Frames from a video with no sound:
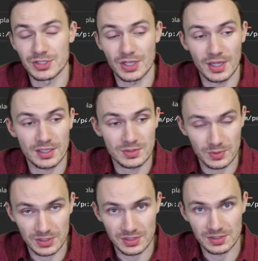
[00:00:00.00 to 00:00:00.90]
Node.js
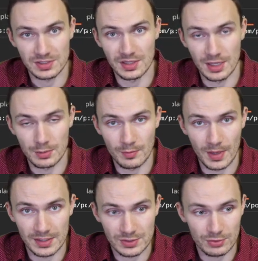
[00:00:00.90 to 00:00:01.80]
that will run in
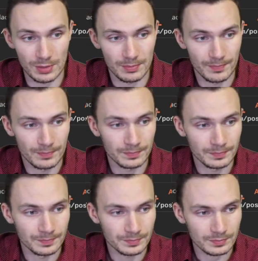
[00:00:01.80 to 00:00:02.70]
the background.
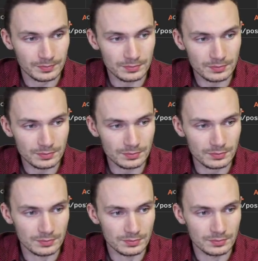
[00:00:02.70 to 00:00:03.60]
We'll call this
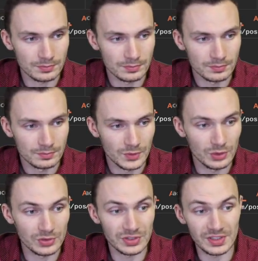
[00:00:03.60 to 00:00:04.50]
application over
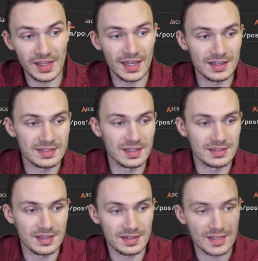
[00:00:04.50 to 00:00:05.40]
HTTP in Postman
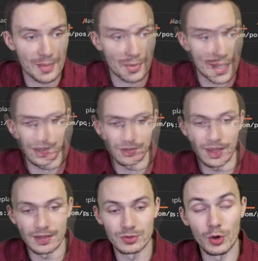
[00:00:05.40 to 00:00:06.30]
practically
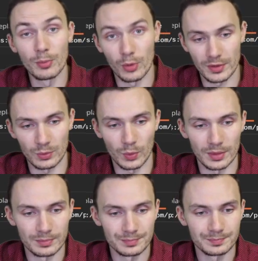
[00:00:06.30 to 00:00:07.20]
let this
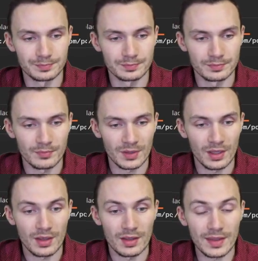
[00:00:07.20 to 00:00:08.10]
Node.js app
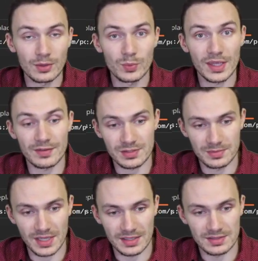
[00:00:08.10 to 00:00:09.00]
do the PDF
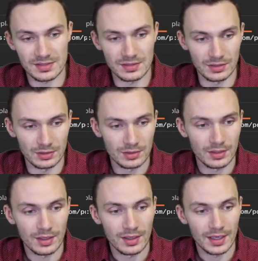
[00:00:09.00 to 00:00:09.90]
parsing for you.